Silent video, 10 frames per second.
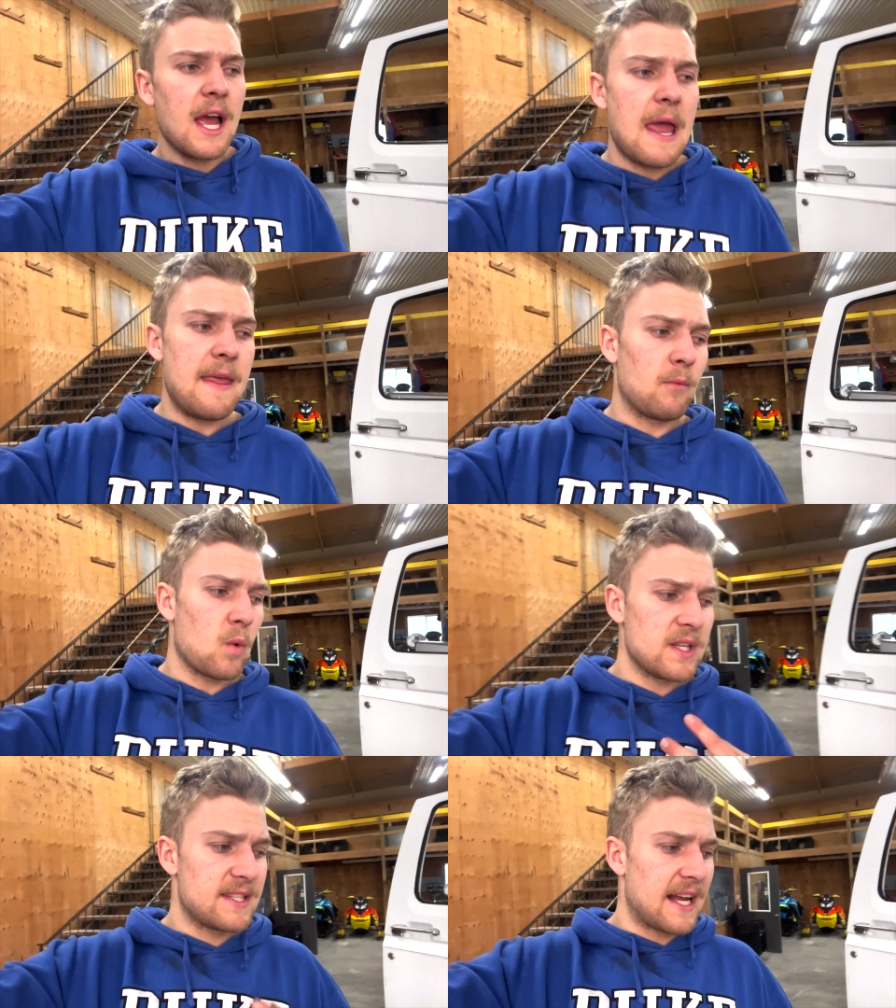And then
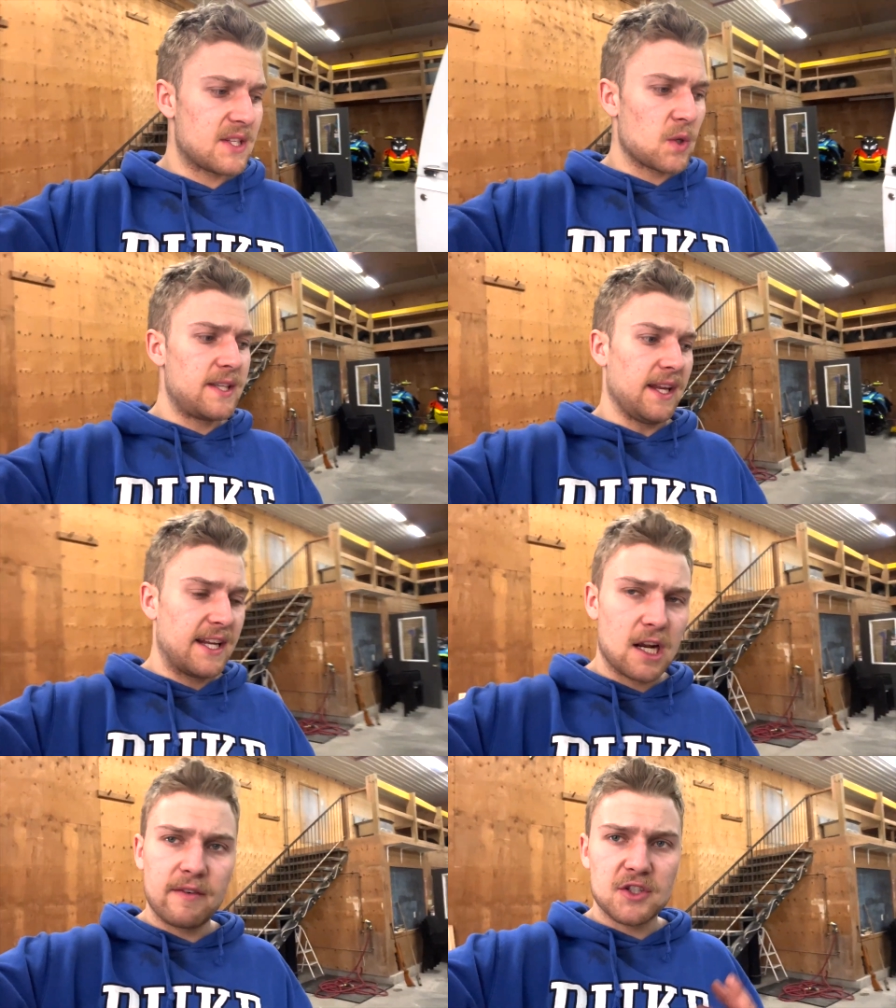once that's sort of taken
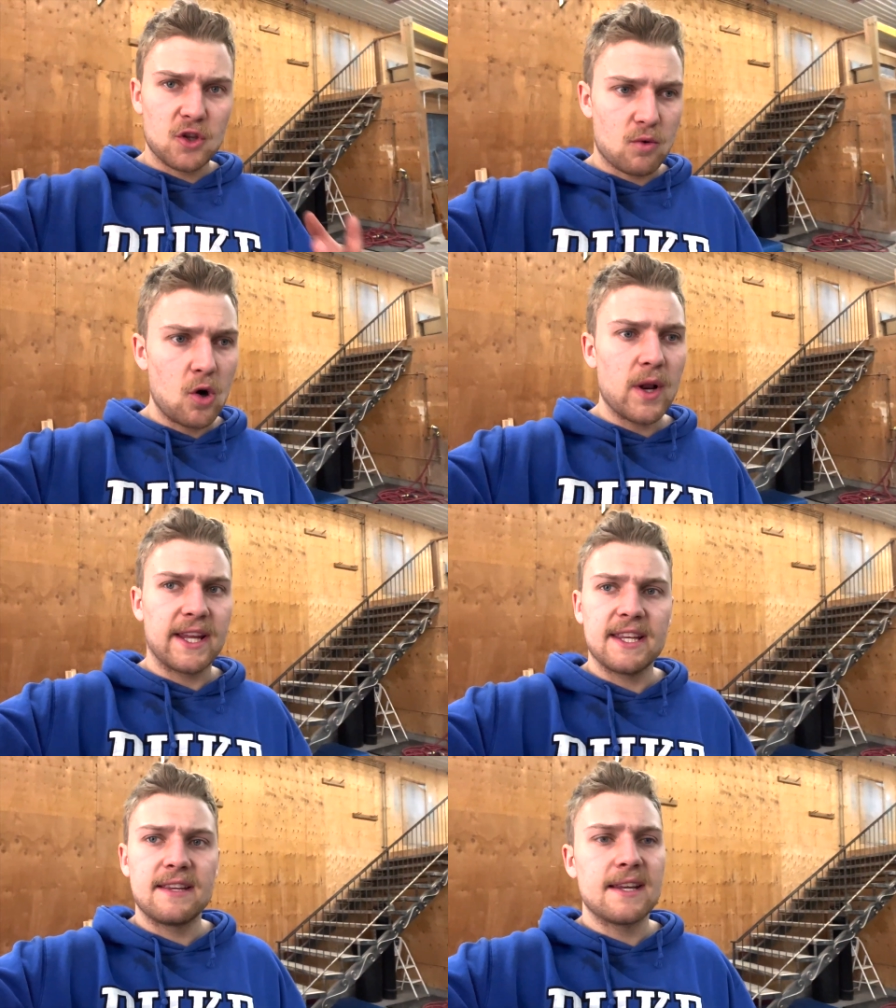care of and it's on the road, I
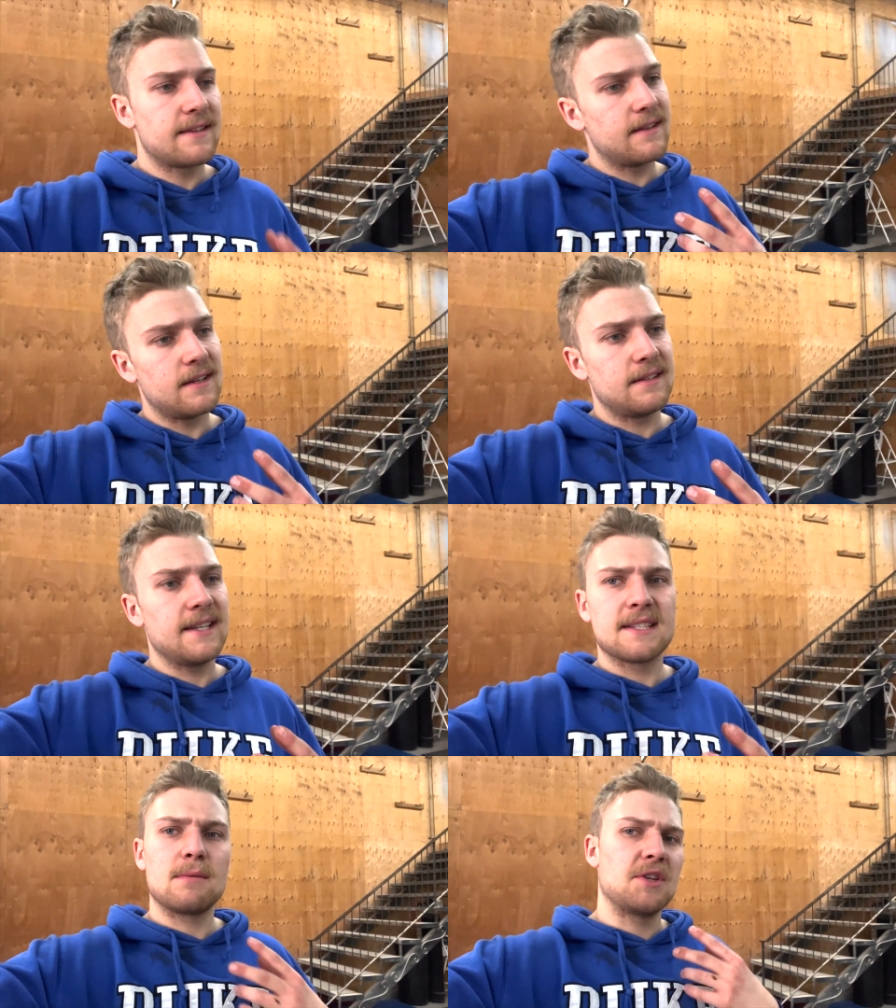can get to
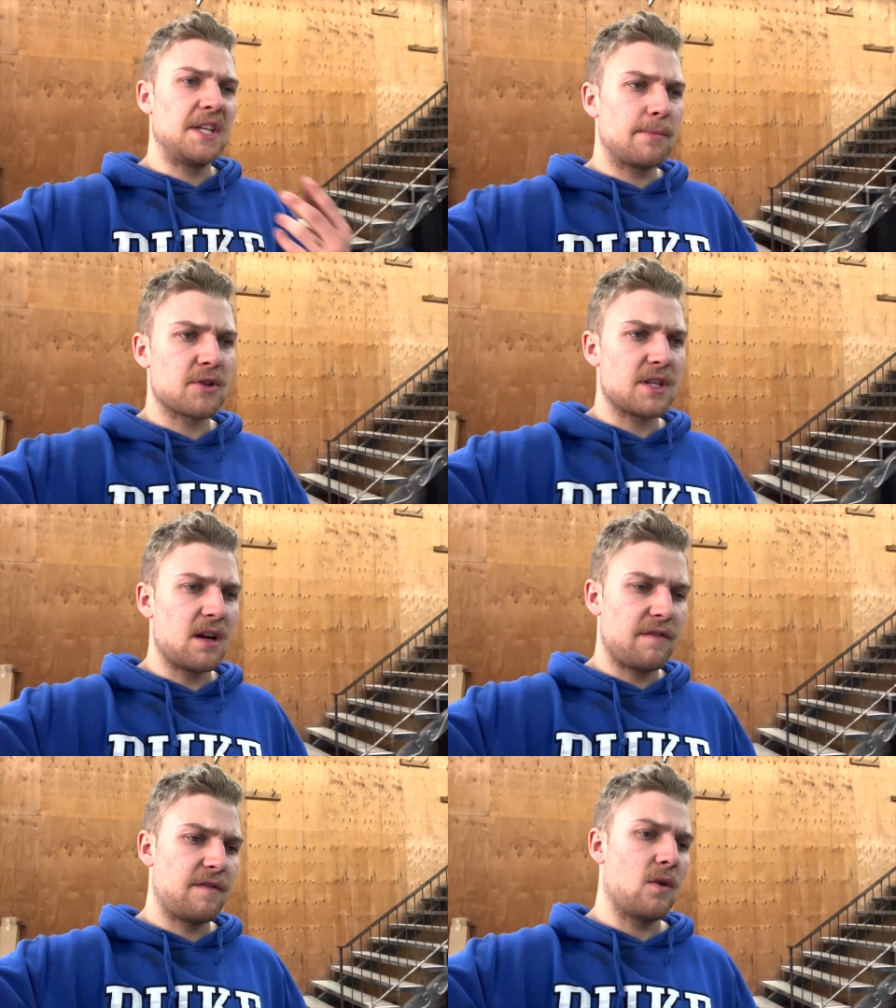some of the deeper
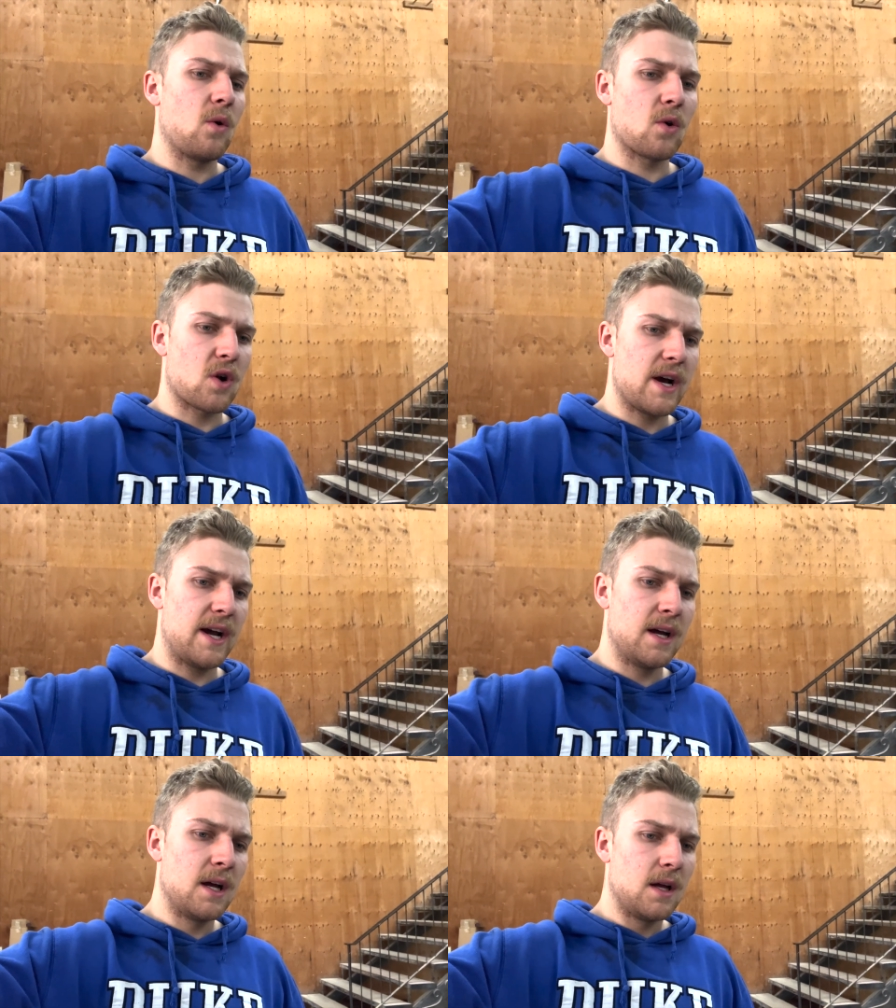stuff, or